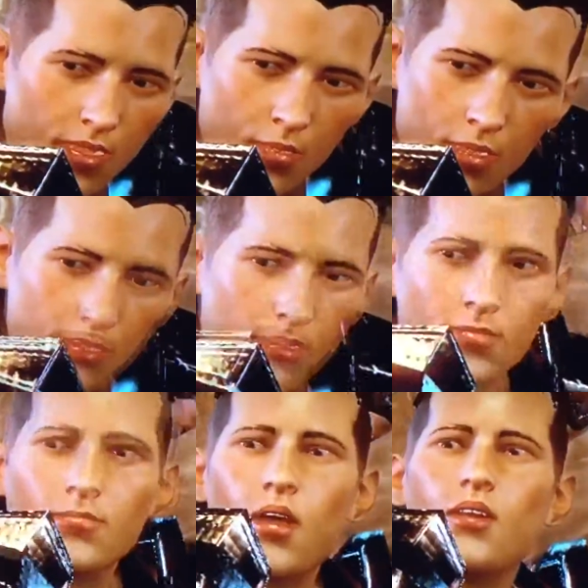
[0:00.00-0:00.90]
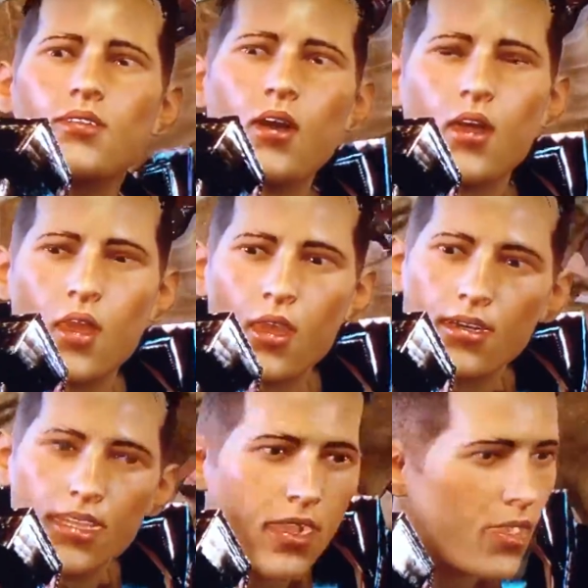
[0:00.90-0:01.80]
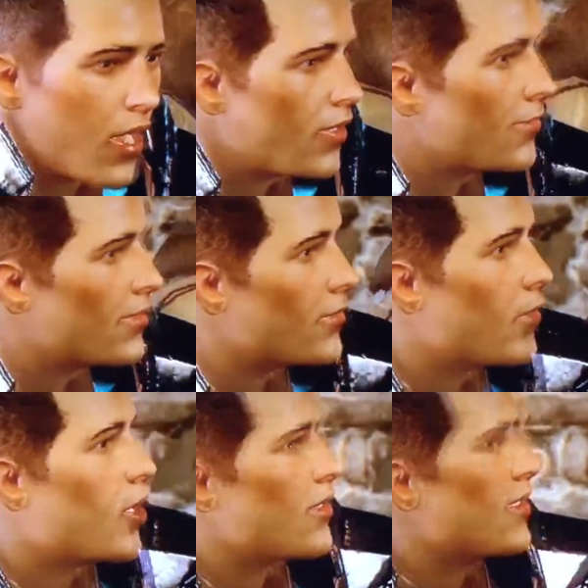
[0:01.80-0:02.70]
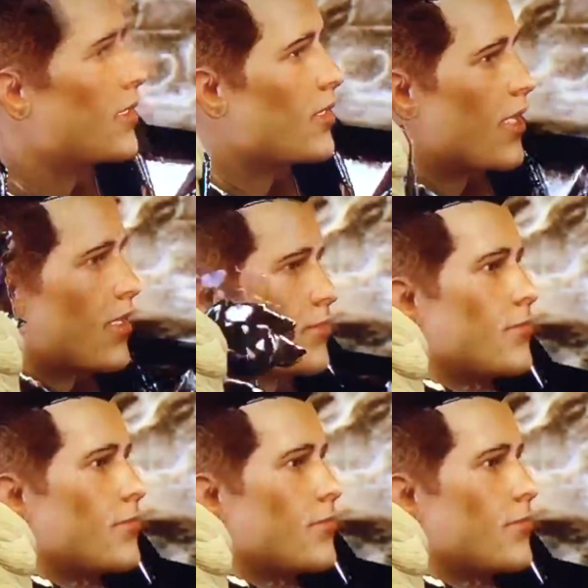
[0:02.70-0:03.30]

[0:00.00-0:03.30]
what tomorrow holds, our heart be pointing up.